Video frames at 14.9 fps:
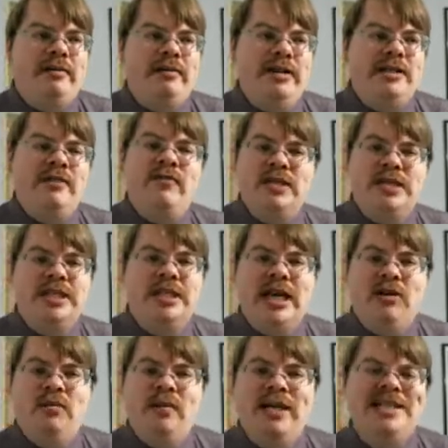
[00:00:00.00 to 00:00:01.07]
different
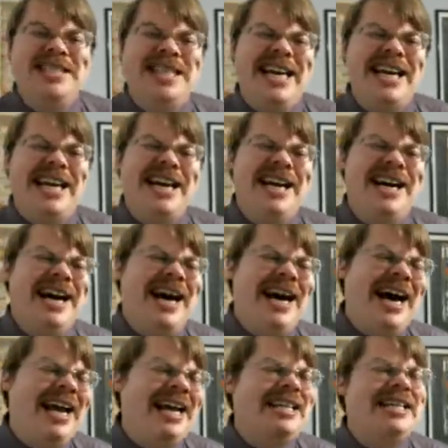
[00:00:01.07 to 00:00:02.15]
settlements, that kind of